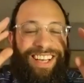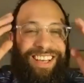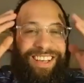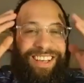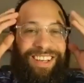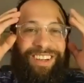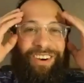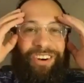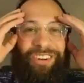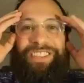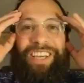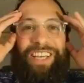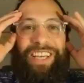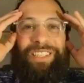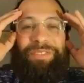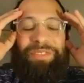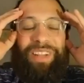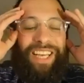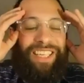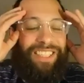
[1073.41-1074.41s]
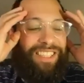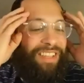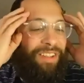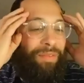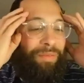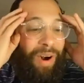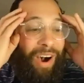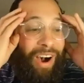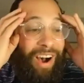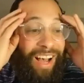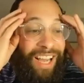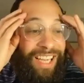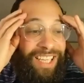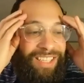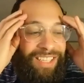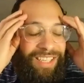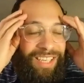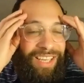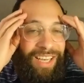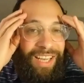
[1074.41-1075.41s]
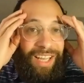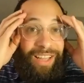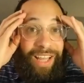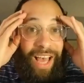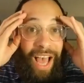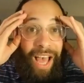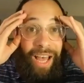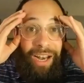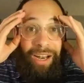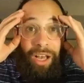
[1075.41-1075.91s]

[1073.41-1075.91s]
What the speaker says: It all takes place in the mind. That